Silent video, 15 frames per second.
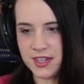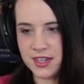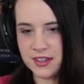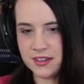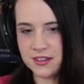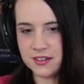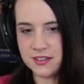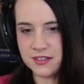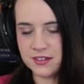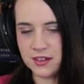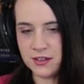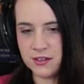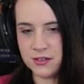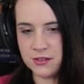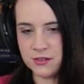Eek.
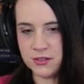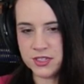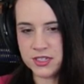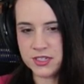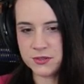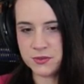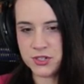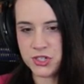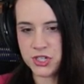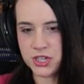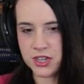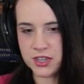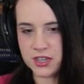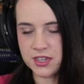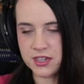Oh, this is when
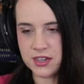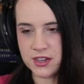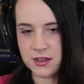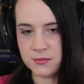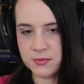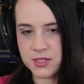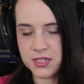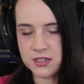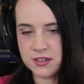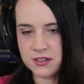she got kidnapped.